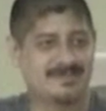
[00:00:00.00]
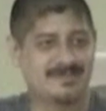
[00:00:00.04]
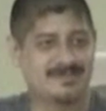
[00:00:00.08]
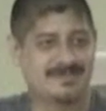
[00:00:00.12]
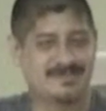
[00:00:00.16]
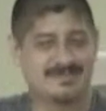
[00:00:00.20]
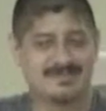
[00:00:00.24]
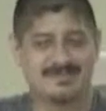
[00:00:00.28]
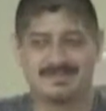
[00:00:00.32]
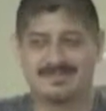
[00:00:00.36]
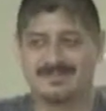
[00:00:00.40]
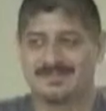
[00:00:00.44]

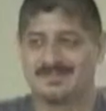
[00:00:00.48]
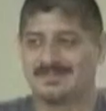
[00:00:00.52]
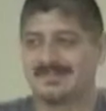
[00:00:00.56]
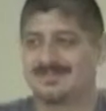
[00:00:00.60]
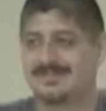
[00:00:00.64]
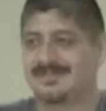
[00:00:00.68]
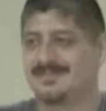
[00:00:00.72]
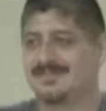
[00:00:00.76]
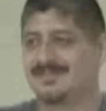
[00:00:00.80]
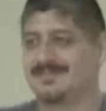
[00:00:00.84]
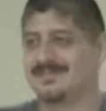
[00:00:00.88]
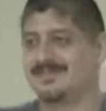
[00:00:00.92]

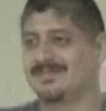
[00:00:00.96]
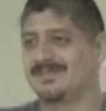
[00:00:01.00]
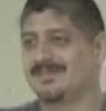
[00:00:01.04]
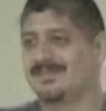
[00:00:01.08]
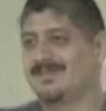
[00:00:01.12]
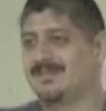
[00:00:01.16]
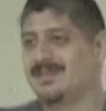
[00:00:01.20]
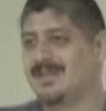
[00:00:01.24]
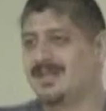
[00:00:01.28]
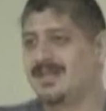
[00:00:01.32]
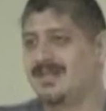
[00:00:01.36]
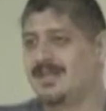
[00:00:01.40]

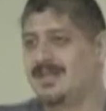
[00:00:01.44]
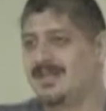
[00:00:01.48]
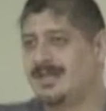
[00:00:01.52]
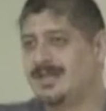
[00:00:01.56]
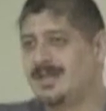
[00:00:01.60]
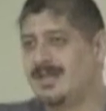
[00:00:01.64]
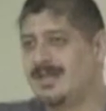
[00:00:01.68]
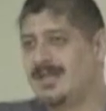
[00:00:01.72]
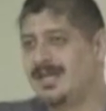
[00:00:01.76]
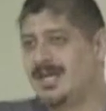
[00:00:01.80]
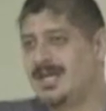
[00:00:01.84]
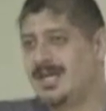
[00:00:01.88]

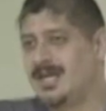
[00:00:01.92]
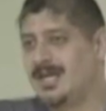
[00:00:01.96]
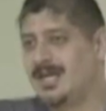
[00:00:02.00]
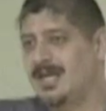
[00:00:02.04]
[no speech]